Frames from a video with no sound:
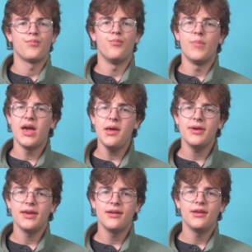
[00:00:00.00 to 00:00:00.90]

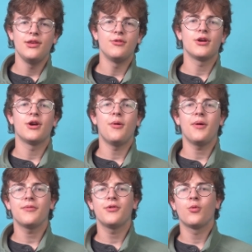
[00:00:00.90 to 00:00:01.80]
Maybe you can go
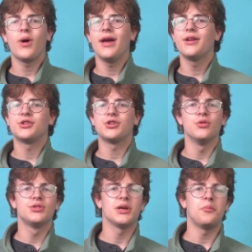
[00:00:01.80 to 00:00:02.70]
out of your way to
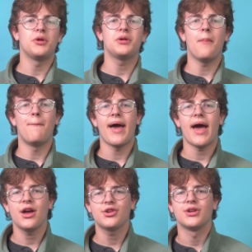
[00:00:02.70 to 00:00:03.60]
show someone
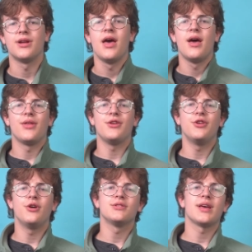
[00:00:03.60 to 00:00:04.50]
compassion that you
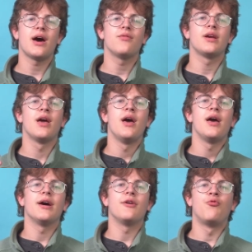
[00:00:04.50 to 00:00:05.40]
know is having
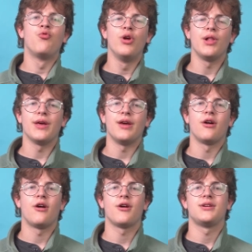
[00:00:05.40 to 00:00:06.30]
a really
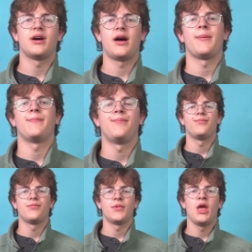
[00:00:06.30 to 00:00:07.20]
hard time.
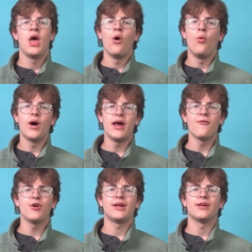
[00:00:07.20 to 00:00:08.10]

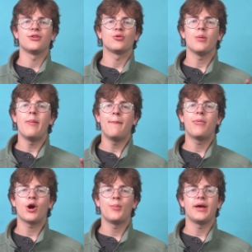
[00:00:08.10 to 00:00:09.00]
Whatever it is,
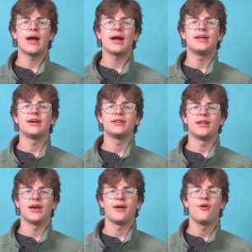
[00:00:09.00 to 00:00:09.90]
remember our big idea
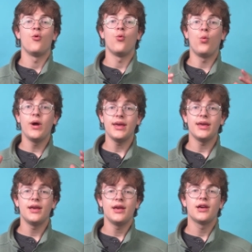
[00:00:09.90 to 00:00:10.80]
today.
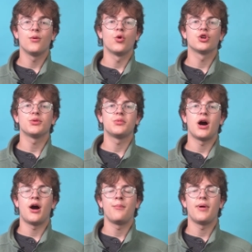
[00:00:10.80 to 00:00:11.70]
We can worship
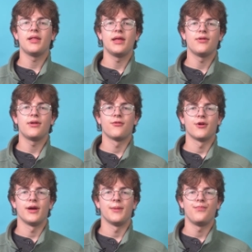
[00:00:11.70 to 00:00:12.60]
God by living
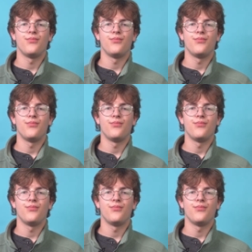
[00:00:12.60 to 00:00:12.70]
for Him.